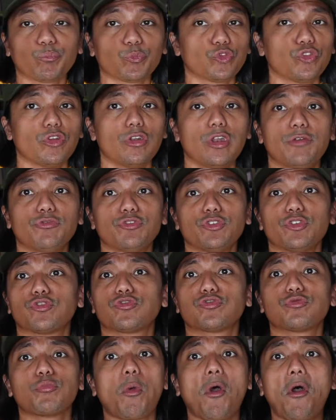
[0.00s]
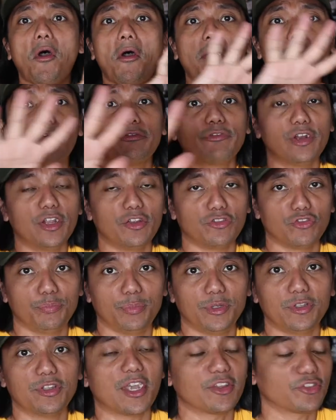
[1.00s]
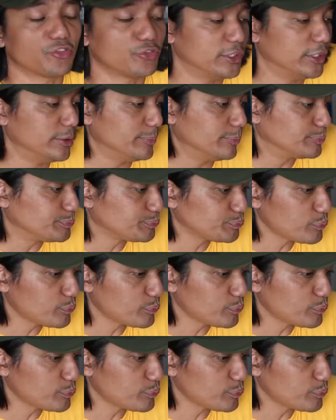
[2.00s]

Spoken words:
She lives in a small village, Pitas, right?